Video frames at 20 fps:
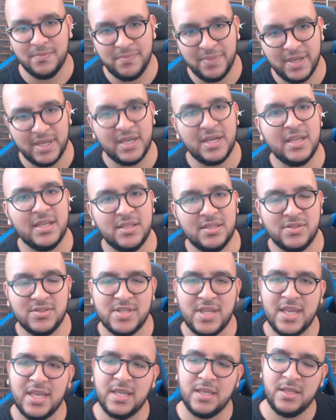but you
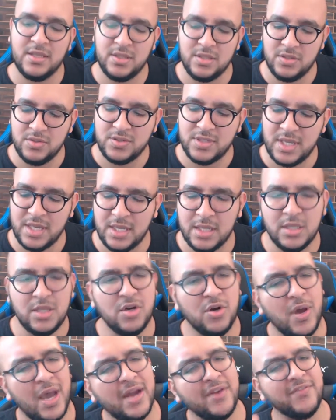say,
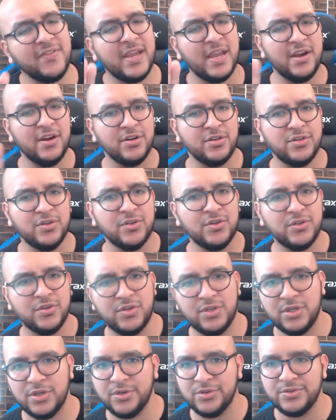out of
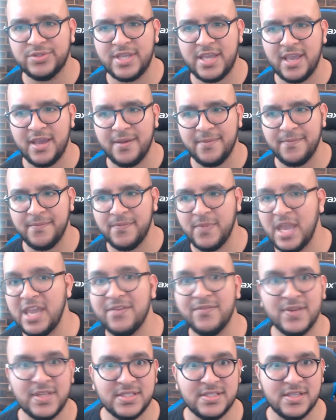character, DM,
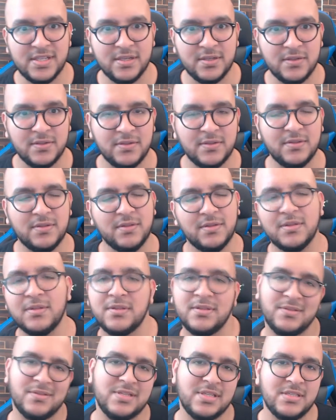hey Vincent,
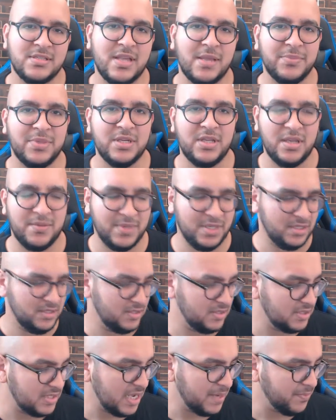since I'm the DM in
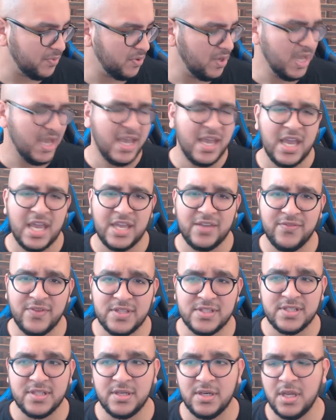this example, hey
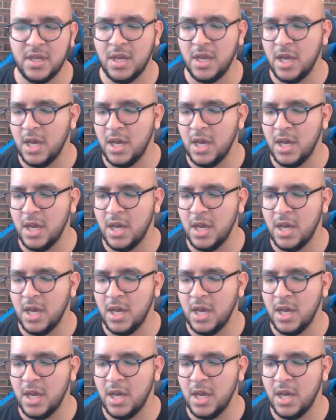Vincent,